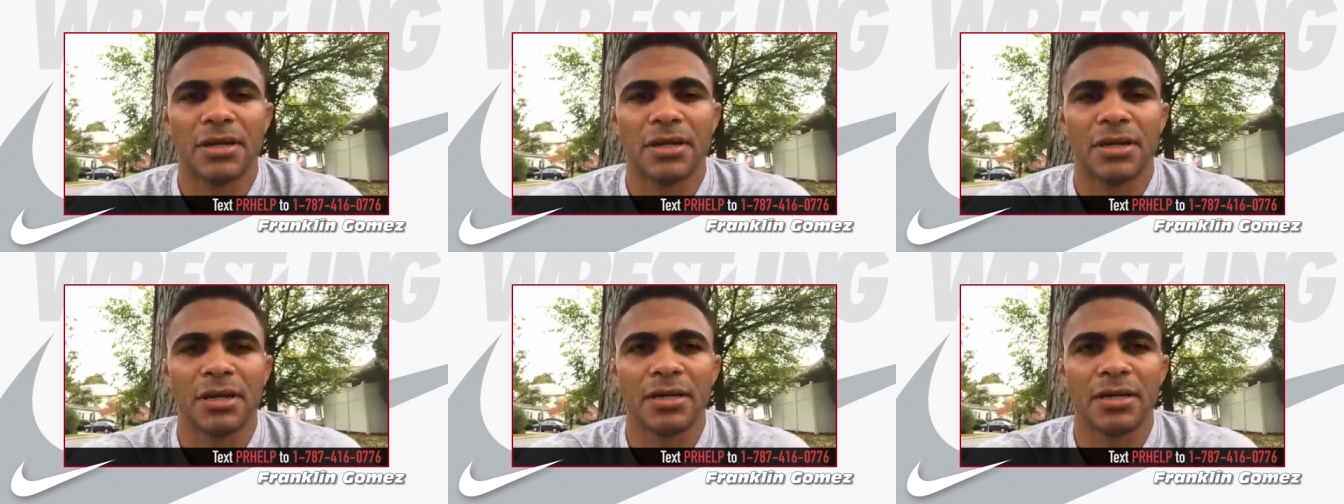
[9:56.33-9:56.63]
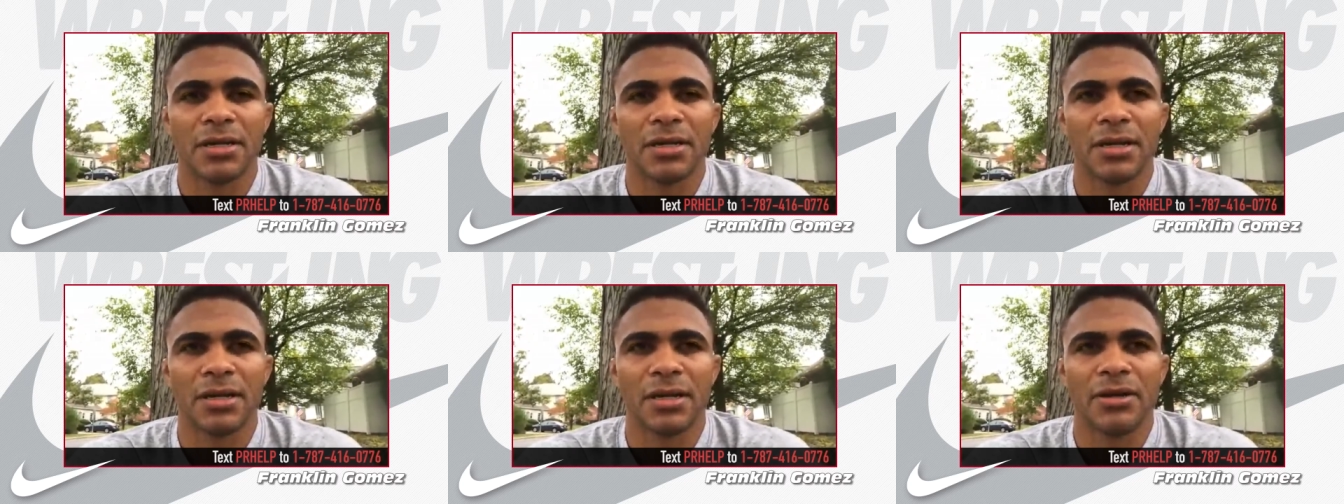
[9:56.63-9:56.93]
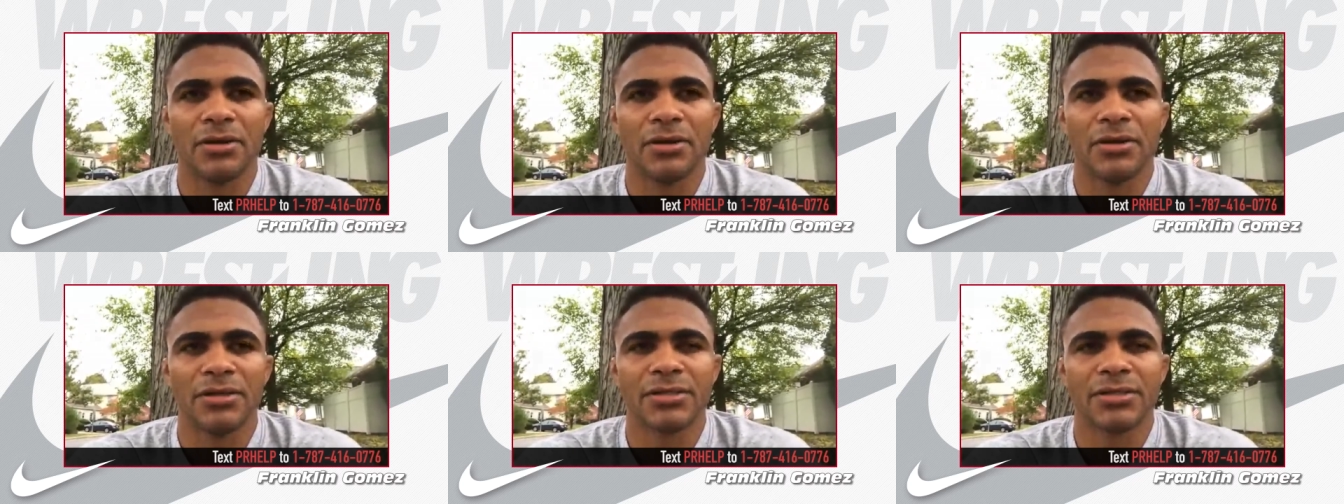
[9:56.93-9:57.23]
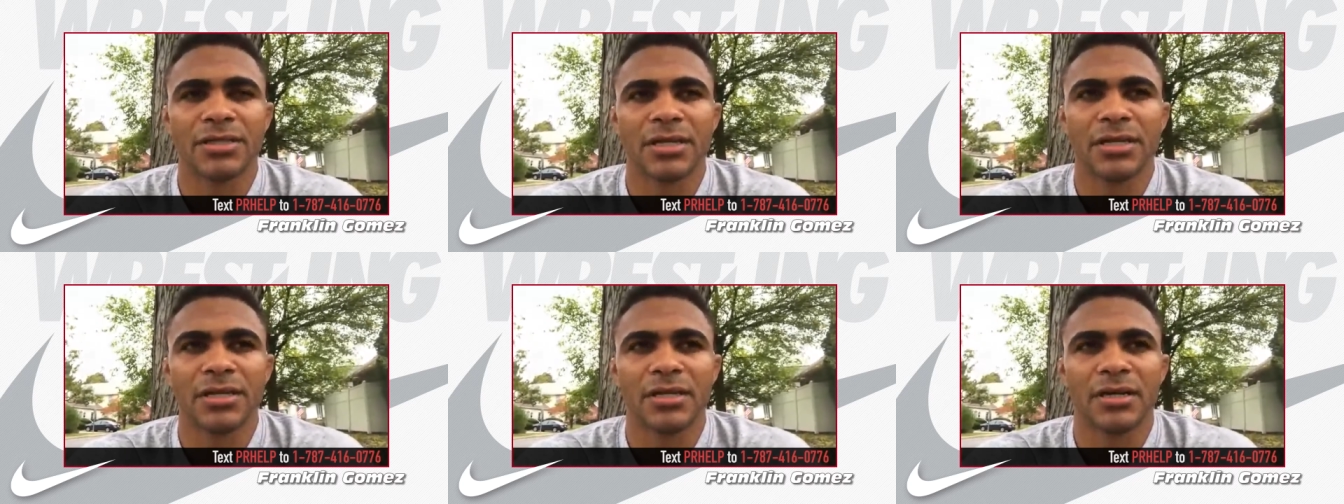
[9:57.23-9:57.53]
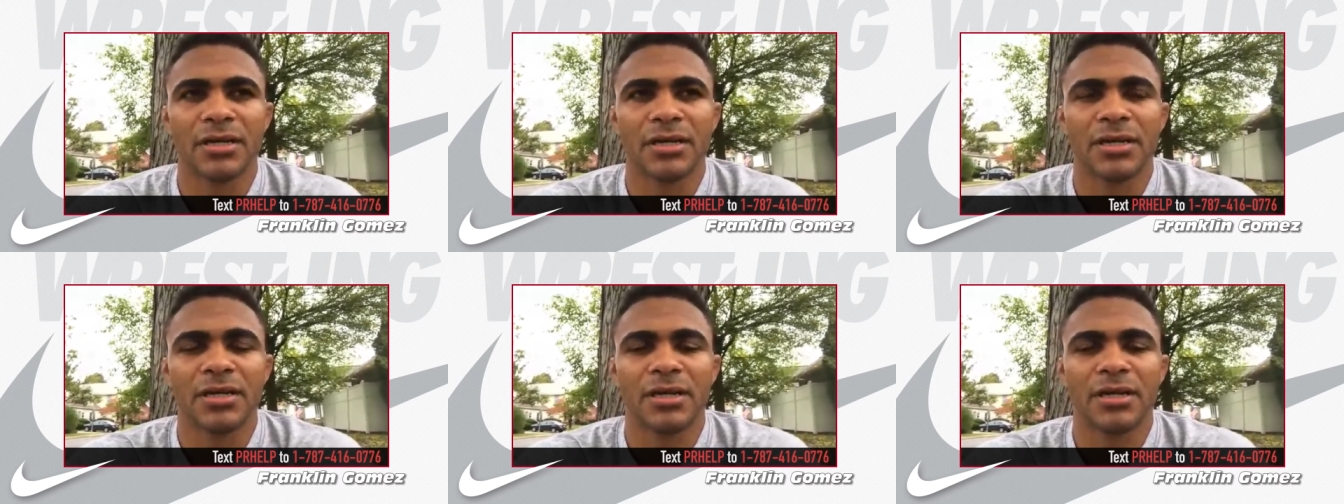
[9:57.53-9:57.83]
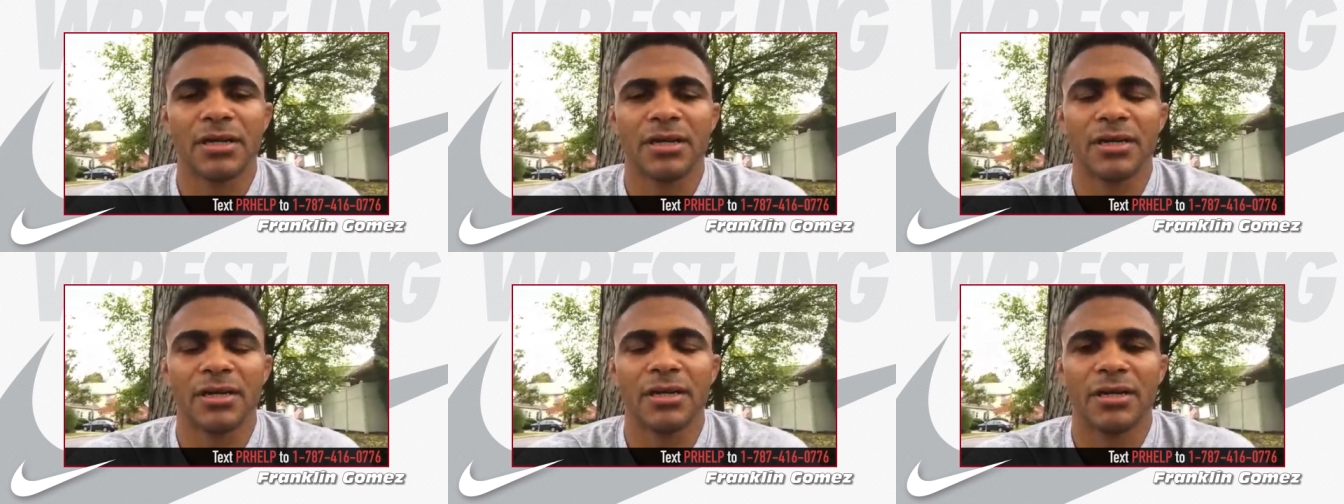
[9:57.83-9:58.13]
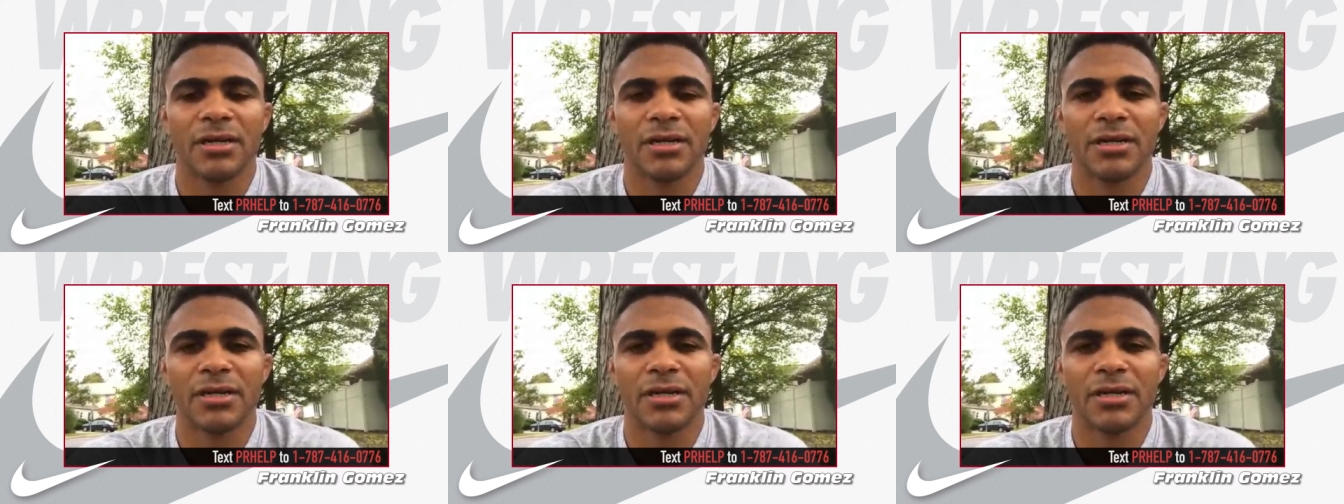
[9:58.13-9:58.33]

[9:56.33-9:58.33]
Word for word: I, I understand that uh,